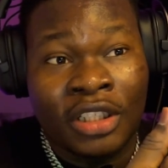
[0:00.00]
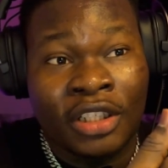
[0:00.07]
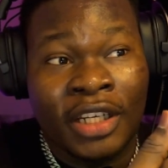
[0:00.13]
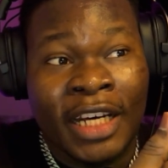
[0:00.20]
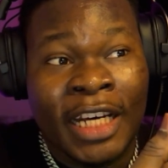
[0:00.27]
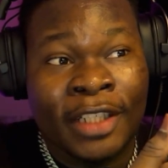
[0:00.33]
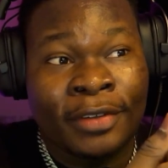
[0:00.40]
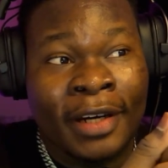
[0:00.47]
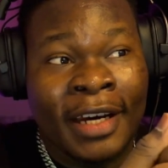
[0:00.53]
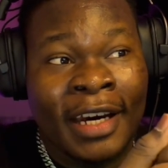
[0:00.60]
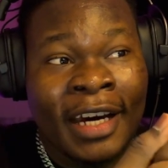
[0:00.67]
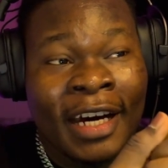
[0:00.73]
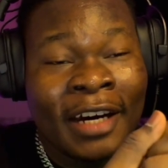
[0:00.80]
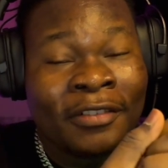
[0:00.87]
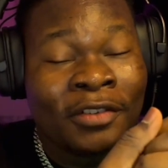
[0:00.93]
So that's why
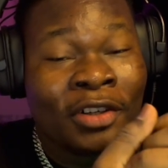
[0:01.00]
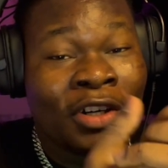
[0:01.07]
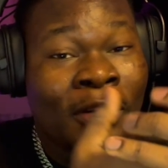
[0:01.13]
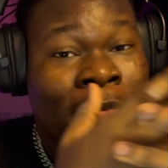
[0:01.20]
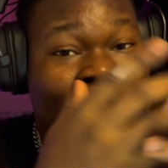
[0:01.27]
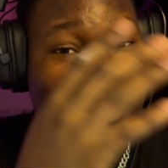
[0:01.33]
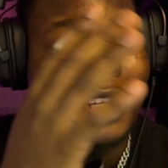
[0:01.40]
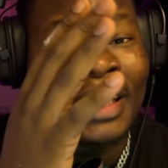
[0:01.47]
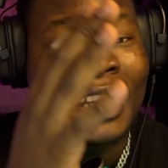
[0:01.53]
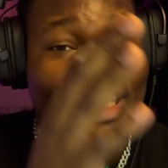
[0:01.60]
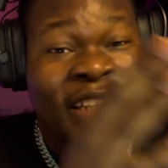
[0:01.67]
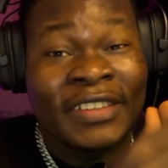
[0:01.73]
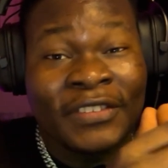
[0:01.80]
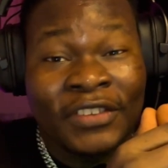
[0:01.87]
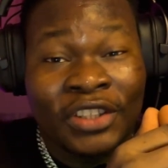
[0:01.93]
I haven't uploaded
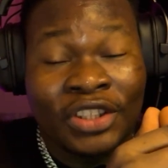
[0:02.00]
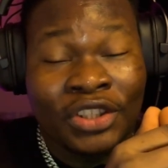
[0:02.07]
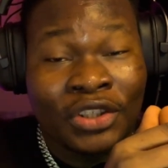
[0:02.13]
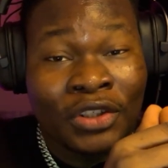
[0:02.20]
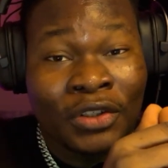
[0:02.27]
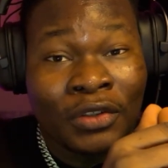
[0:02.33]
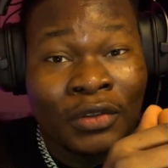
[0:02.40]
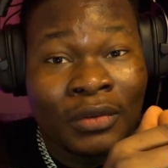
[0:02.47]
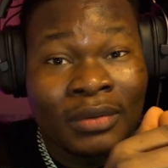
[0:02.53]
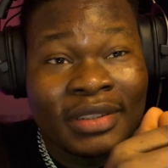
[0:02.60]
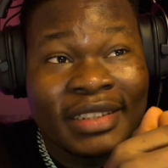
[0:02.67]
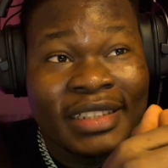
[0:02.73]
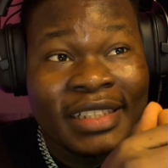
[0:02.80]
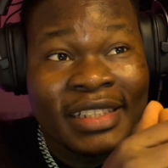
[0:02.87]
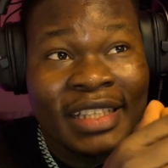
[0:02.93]
any video
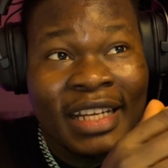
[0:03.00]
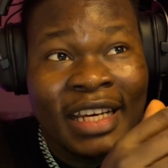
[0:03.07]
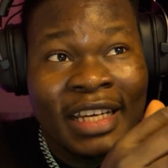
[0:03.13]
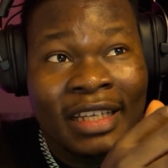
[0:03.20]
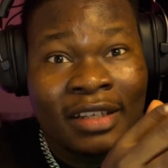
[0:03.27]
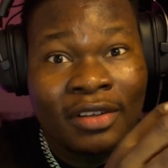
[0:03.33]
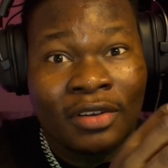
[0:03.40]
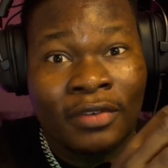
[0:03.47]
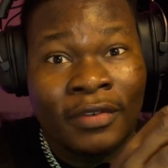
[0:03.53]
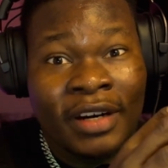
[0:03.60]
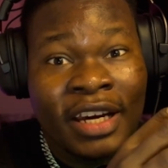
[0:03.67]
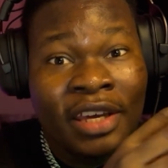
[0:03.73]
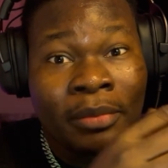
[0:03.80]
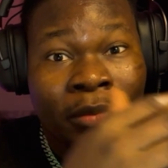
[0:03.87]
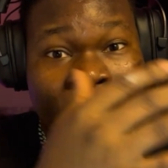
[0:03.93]
since like
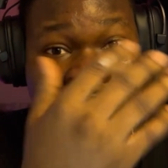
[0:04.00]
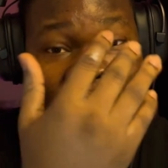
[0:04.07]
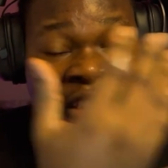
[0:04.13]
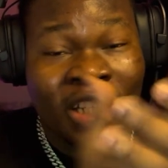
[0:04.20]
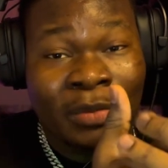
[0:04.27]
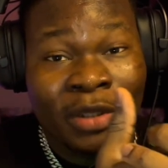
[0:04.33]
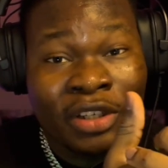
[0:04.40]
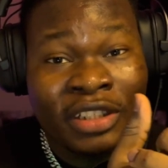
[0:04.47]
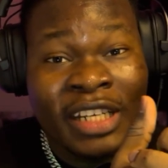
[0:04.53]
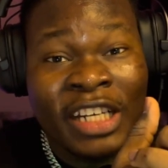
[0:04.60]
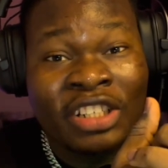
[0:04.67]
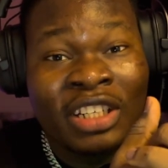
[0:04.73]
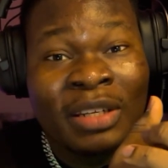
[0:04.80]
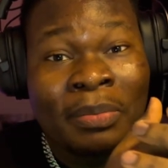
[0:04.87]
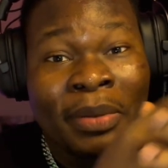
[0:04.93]
over a month now, because I
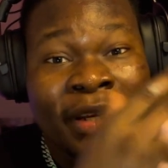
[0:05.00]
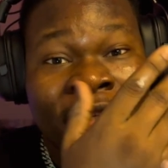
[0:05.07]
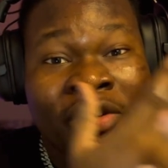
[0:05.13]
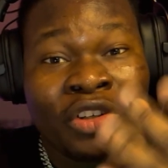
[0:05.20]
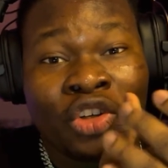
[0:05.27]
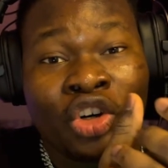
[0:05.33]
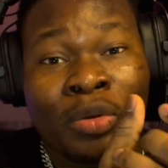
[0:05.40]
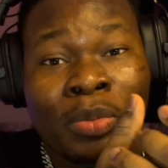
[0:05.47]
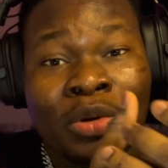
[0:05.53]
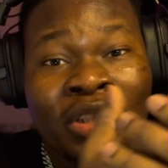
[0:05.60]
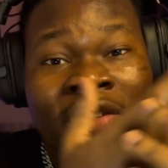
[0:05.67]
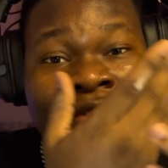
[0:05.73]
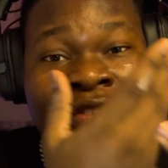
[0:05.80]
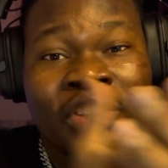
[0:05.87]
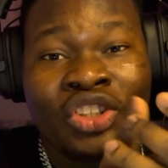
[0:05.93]
actually planned on
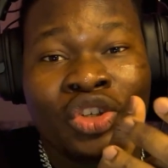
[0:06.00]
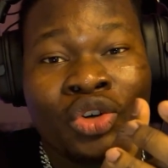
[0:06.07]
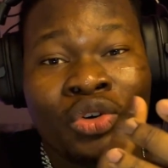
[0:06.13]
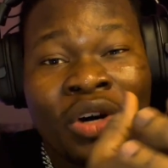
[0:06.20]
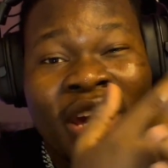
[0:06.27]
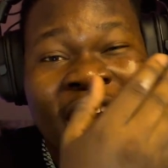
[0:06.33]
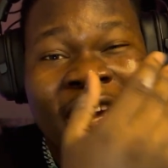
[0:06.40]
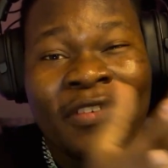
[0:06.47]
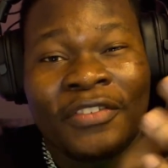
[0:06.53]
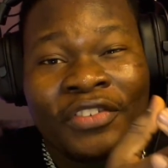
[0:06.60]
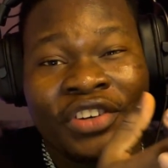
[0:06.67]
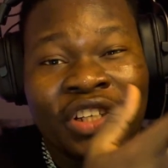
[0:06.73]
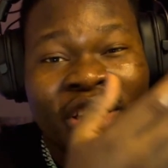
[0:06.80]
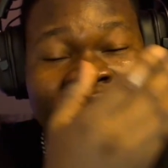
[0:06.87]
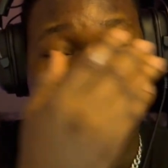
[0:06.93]
uploading video
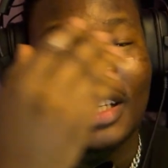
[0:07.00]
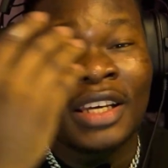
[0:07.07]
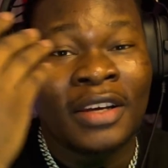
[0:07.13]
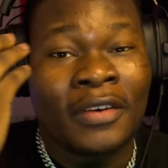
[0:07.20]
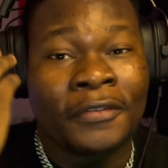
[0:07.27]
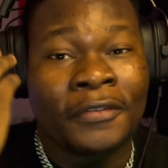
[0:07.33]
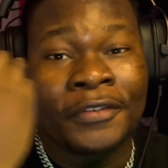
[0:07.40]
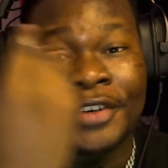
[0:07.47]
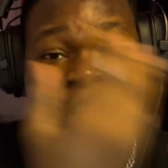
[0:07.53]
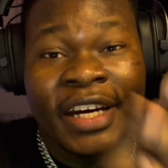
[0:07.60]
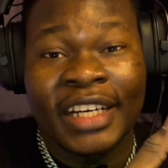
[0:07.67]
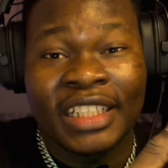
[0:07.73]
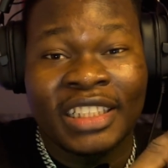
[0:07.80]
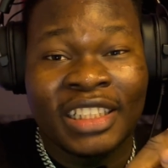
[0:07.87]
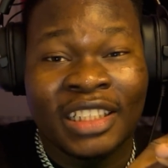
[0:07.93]
every
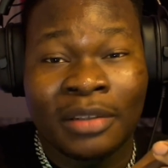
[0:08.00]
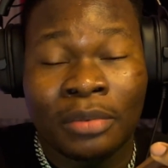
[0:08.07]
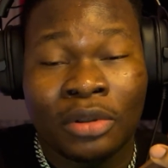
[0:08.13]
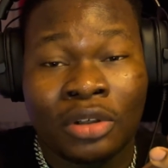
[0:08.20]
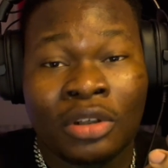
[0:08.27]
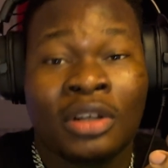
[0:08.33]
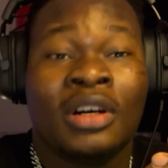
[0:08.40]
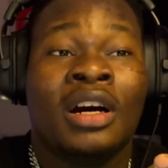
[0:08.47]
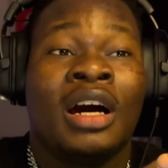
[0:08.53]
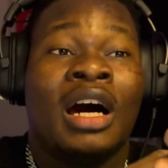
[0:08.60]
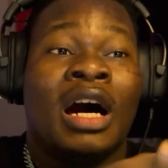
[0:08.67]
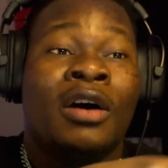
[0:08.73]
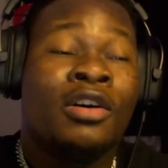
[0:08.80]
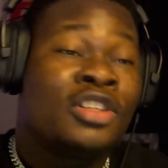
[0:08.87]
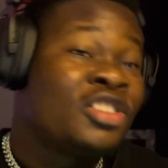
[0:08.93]
Friday, but
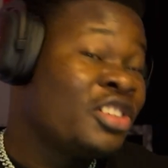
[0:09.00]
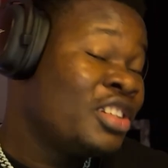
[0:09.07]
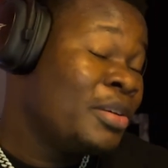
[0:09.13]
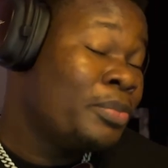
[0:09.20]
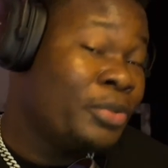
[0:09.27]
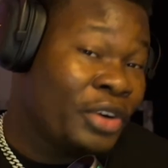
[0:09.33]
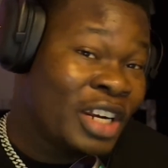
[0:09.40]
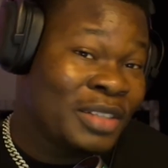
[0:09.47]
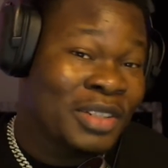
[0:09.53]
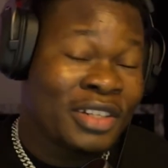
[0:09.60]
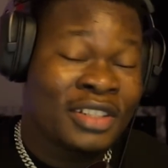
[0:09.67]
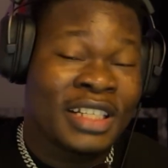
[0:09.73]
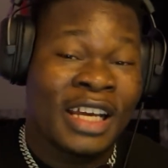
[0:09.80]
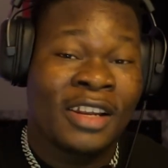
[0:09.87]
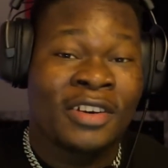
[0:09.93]
I was so depressed
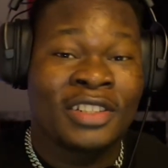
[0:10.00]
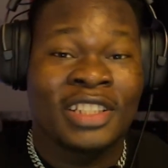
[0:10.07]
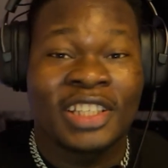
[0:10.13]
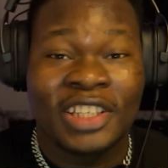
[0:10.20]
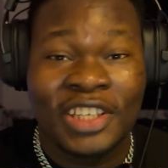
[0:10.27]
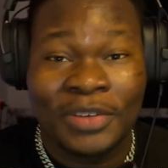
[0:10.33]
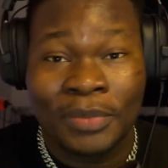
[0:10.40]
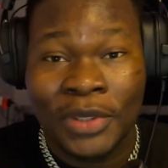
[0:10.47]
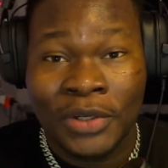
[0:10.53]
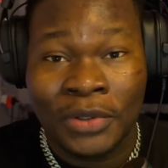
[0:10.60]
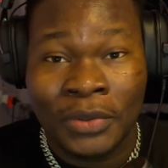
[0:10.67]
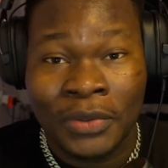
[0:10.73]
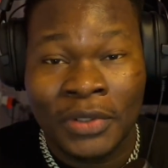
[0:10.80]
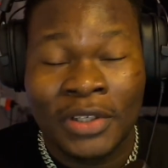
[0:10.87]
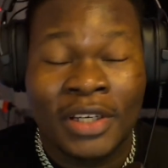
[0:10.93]
because I lost the
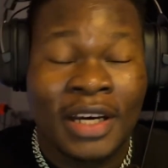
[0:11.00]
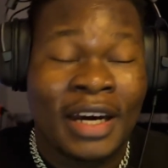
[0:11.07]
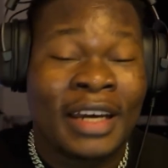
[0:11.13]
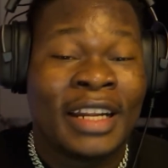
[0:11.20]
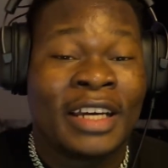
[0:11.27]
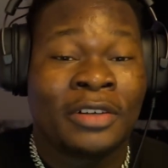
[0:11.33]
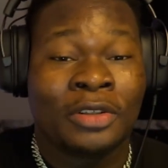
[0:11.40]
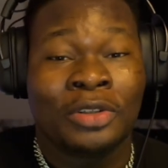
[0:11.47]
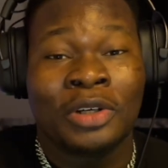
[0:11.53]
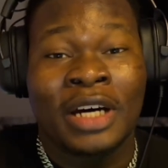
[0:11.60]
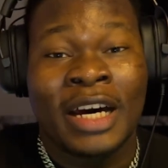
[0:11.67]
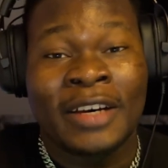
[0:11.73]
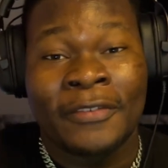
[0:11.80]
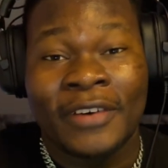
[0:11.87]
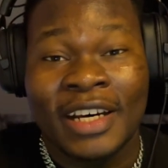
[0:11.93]
email and I could
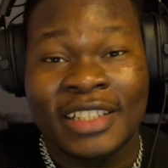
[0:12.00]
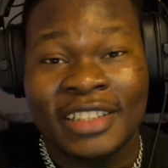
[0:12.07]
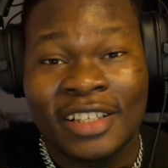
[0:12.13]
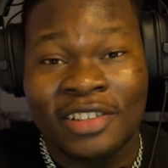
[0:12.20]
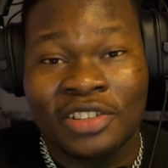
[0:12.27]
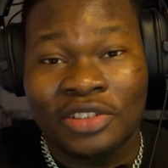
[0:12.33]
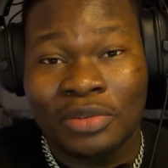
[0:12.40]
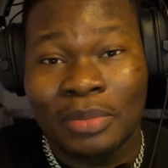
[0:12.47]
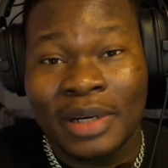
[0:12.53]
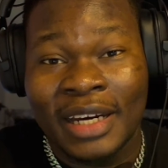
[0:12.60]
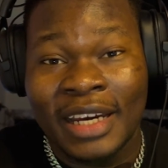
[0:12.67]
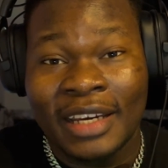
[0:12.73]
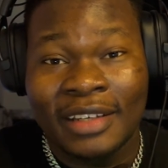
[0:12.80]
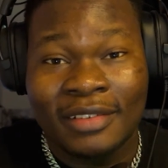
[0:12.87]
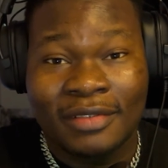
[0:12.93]
not have access to
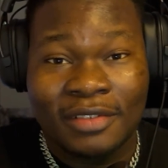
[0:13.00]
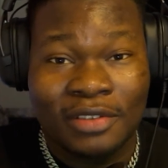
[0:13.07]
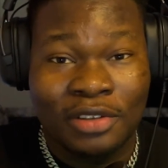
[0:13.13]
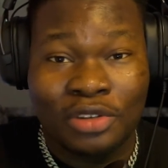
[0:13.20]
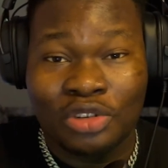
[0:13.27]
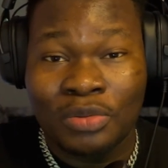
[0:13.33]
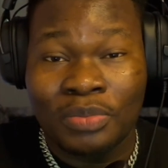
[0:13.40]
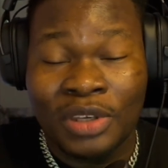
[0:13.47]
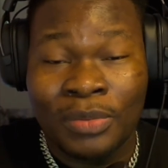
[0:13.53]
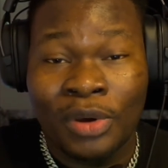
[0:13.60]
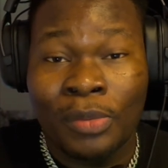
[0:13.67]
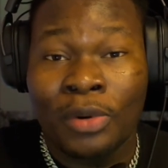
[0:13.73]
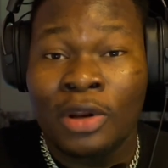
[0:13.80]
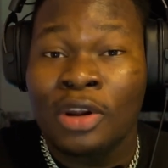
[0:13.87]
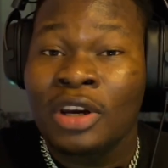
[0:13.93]
my YouTube
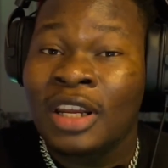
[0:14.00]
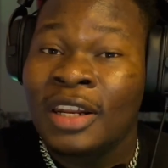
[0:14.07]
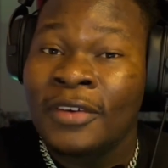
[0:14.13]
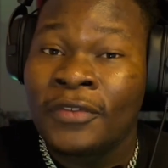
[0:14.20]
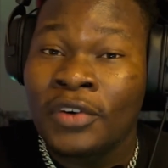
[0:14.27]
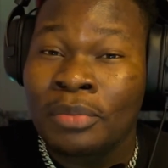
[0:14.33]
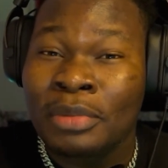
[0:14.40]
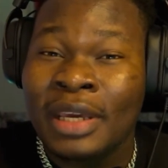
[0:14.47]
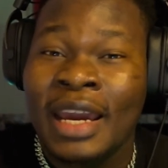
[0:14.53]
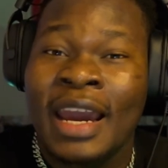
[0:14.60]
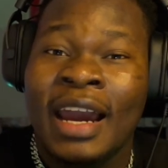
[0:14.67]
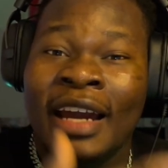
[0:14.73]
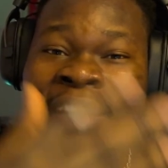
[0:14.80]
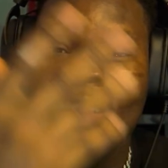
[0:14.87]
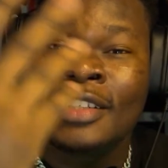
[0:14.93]
email. But luckily for me,
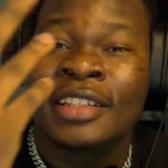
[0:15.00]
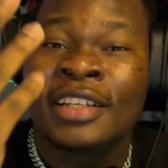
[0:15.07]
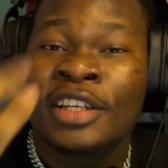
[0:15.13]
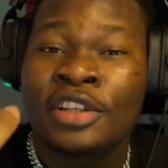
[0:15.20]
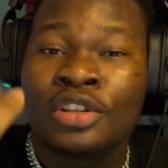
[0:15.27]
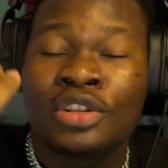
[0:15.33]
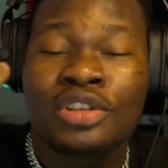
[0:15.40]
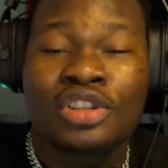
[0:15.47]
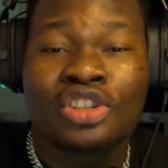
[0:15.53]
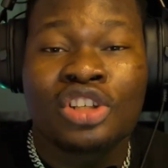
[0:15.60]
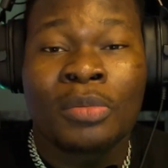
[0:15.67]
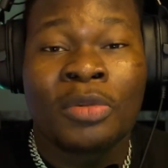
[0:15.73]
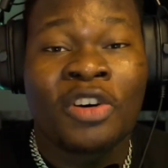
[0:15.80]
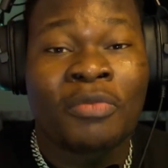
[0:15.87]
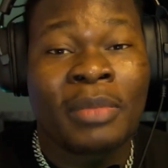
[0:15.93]
I added
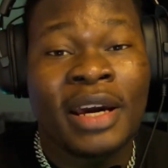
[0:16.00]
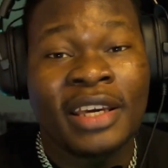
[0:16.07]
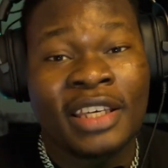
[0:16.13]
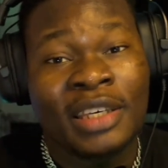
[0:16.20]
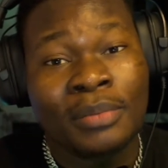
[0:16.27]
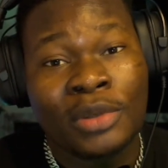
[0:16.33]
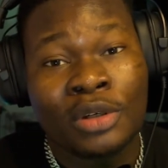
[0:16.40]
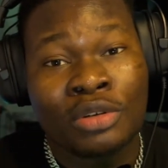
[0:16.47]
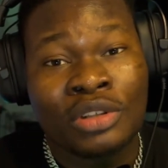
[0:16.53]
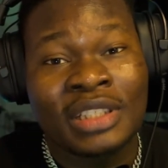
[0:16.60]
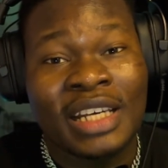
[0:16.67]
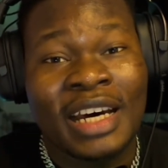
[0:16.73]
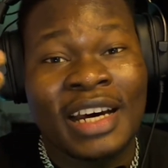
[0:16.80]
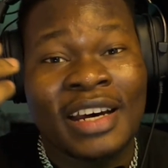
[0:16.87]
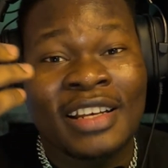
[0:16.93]
some of my emails
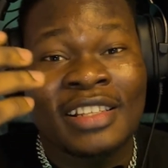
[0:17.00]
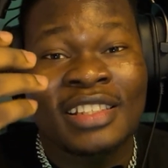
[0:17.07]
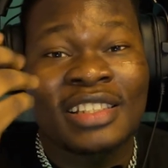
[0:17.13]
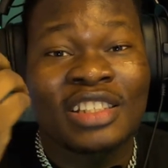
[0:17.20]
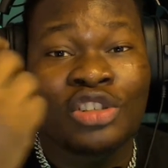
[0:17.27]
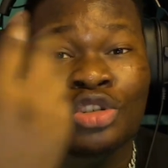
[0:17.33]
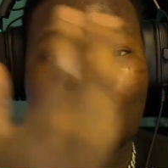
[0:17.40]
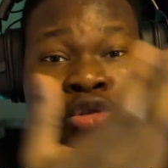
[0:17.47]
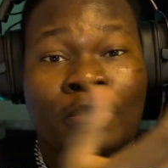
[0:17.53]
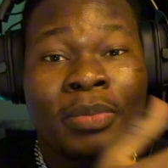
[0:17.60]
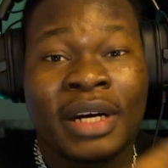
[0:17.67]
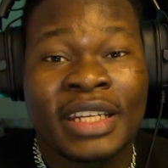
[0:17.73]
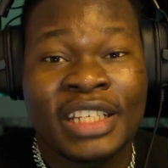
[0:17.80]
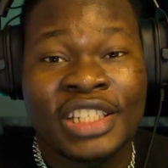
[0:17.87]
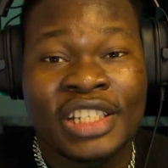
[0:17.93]
as YouTube
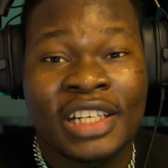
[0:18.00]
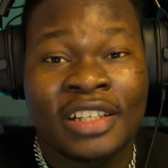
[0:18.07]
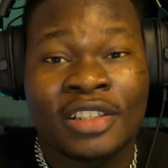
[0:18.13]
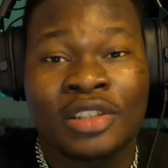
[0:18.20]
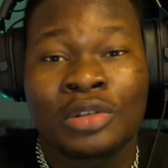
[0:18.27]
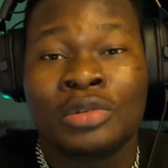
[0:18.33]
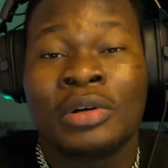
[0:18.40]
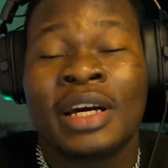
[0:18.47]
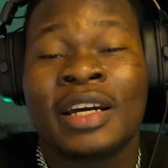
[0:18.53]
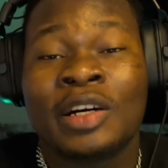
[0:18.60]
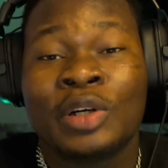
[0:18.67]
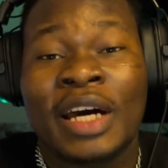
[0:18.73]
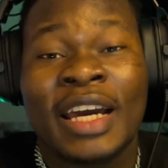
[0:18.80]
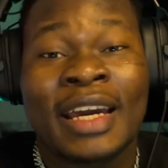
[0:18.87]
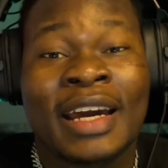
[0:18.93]
manager, so
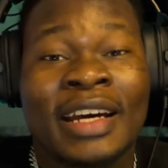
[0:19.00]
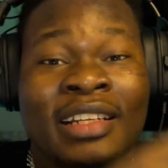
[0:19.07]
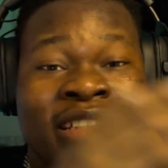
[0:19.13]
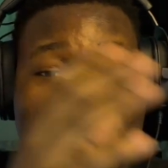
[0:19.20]
I can